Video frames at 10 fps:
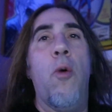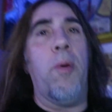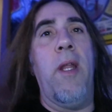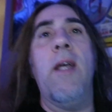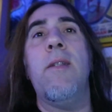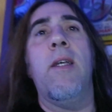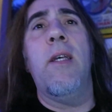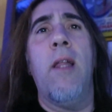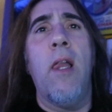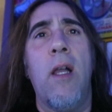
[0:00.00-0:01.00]
open it.
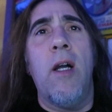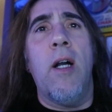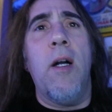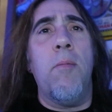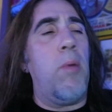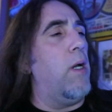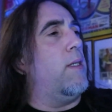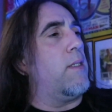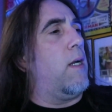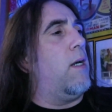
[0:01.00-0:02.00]

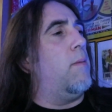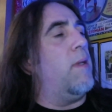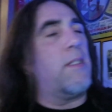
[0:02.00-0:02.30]
But um,